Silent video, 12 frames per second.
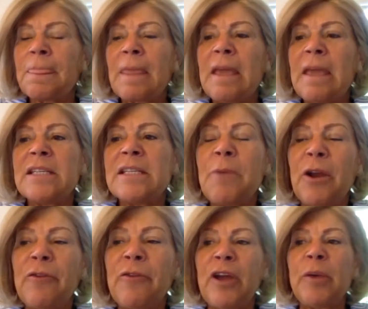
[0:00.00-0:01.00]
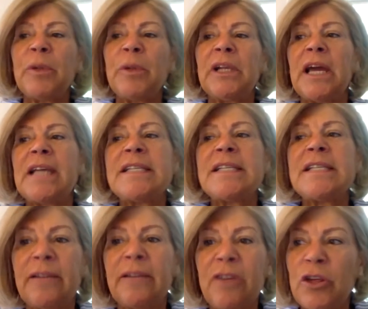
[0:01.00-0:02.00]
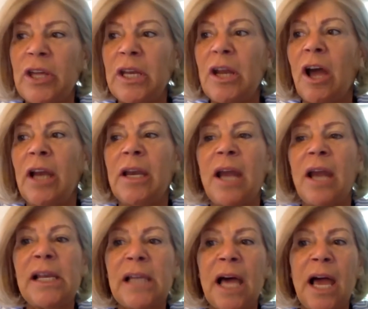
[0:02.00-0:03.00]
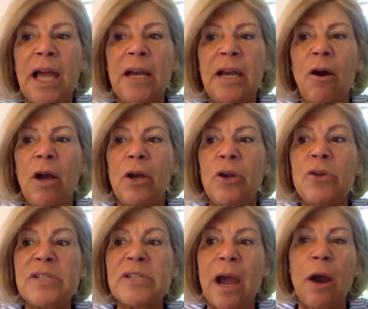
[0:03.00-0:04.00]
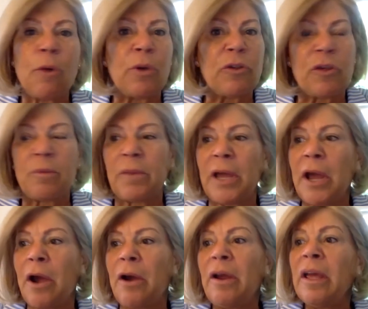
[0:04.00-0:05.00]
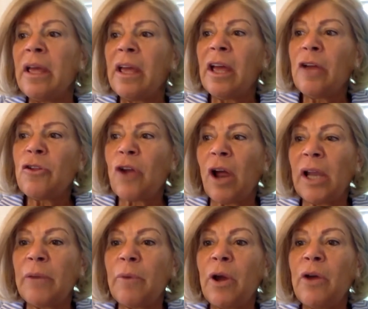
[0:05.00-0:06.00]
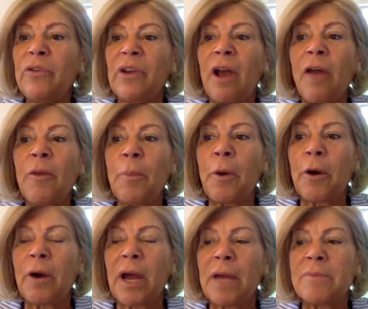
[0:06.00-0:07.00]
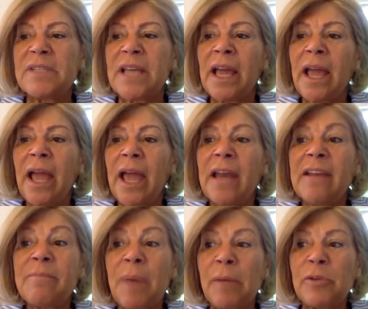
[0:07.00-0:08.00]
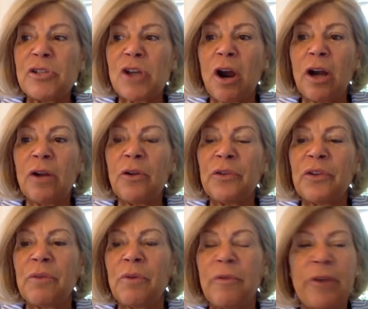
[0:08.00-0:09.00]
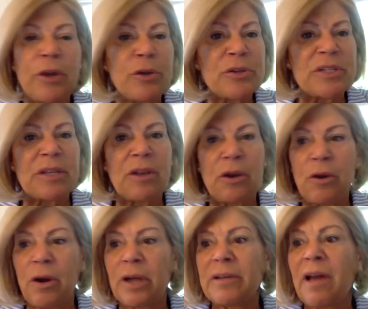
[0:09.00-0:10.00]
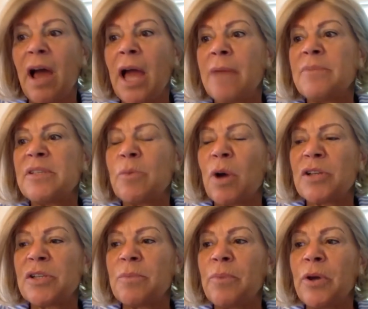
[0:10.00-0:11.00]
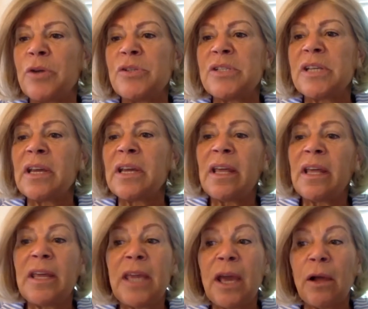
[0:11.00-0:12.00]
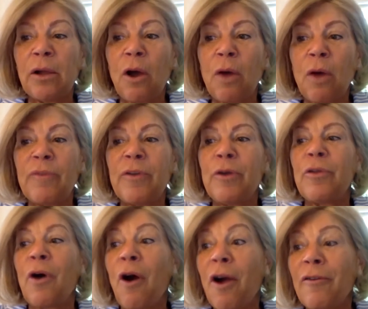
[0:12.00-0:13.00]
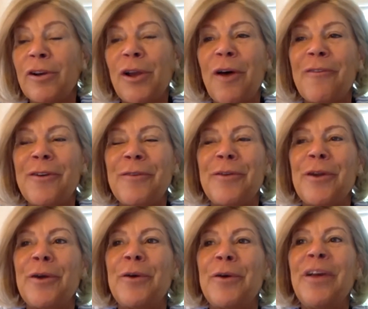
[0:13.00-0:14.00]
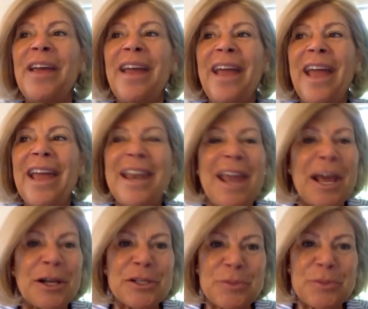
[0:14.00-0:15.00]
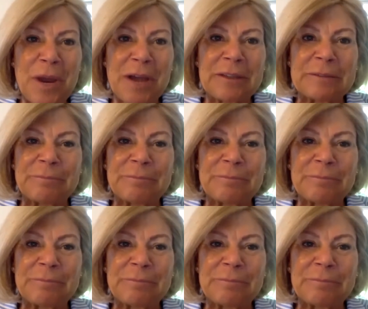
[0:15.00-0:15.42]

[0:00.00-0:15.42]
He has appeared frequently on television, on Nightline, on NewsHour with Jim Lehrer, Charlie Rose, and other programs, and has published articles and reviews in the New York Times, the Washington Post, the Yale Law Review, the Harvard Law Review, and elsewhere.